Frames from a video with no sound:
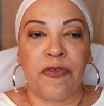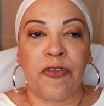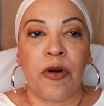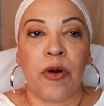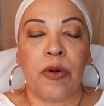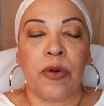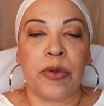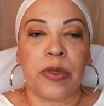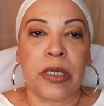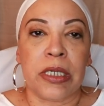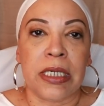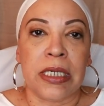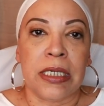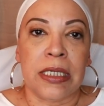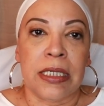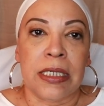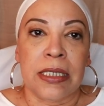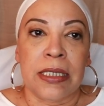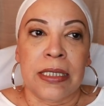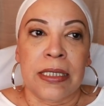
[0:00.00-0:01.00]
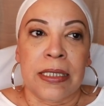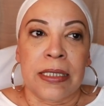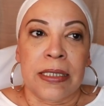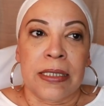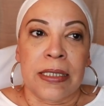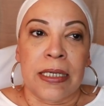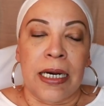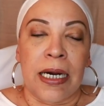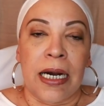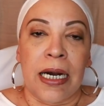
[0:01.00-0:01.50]
phone.
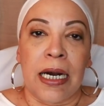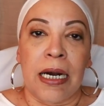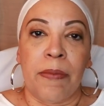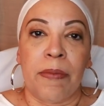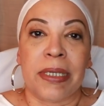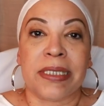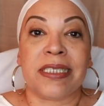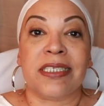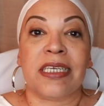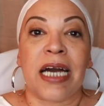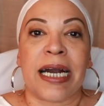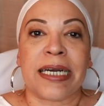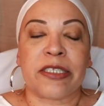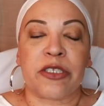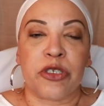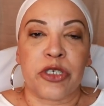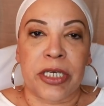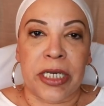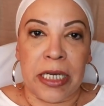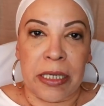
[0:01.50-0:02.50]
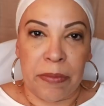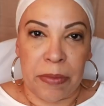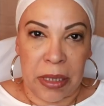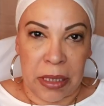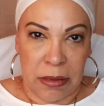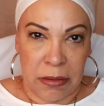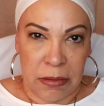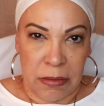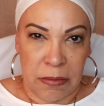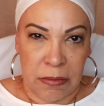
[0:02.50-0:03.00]
A doctor came
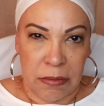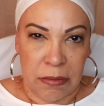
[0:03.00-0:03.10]
in,